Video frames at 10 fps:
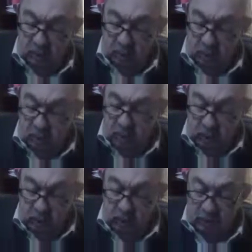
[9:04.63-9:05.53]
will
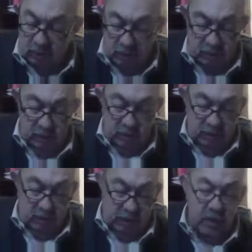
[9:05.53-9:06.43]
serve.
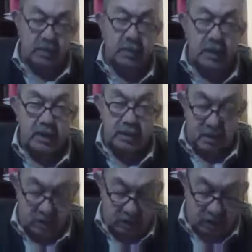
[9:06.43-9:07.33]
That
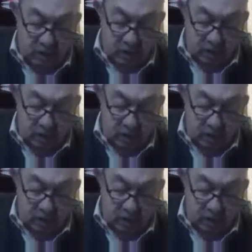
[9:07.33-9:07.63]
means